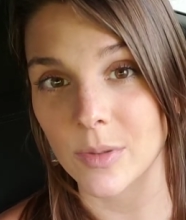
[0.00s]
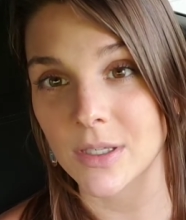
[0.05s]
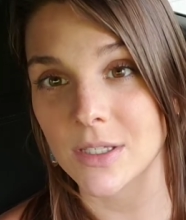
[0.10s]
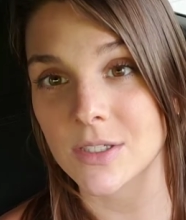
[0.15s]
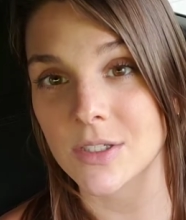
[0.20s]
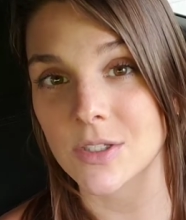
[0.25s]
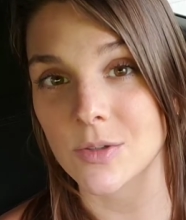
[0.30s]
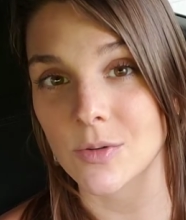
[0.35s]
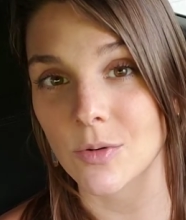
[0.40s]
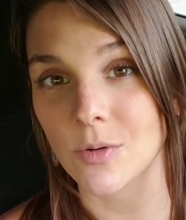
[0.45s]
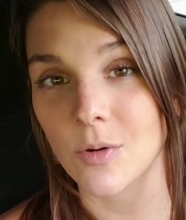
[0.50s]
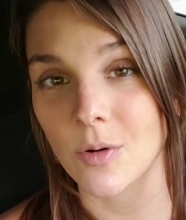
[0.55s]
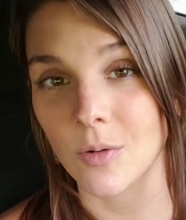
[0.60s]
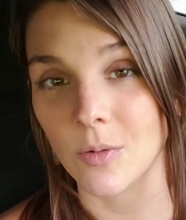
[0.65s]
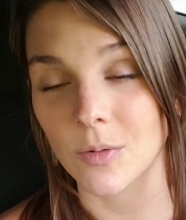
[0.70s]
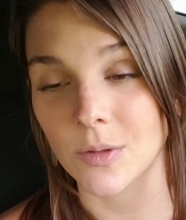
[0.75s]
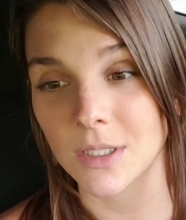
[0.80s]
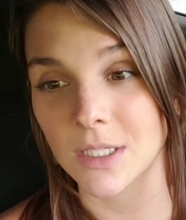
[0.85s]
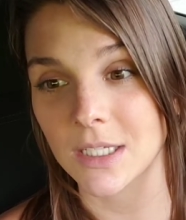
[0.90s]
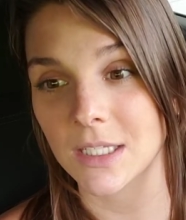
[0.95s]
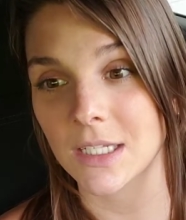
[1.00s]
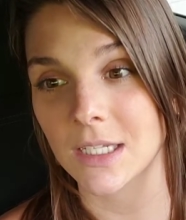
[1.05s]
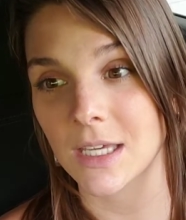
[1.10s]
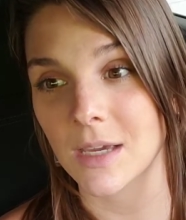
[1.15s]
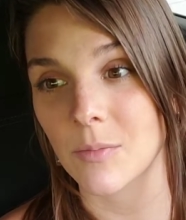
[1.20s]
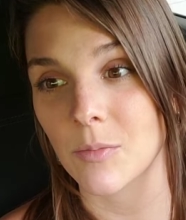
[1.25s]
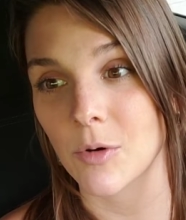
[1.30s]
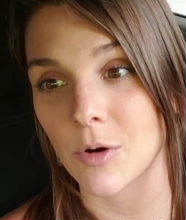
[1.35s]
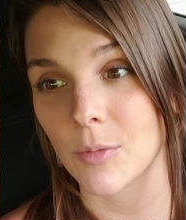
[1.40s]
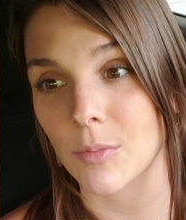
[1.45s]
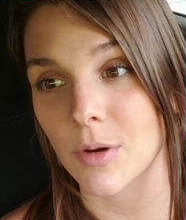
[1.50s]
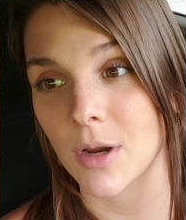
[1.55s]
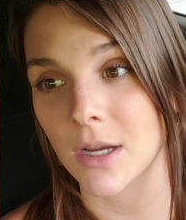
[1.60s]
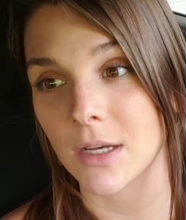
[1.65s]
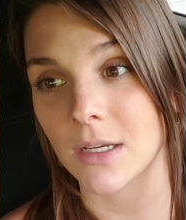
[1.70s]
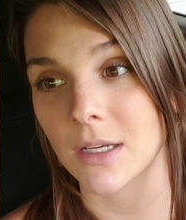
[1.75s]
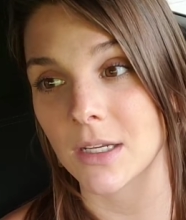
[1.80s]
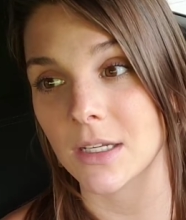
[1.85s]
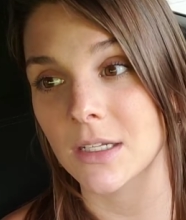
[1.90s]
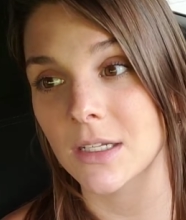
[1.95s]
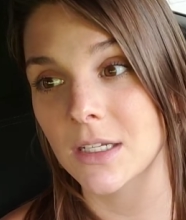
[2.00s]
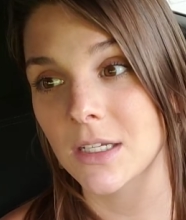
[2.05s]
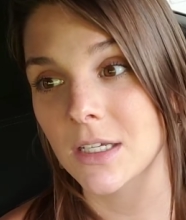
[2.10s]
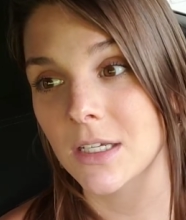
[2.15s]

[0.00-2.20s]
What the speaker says: because you're only going to get more pregnant.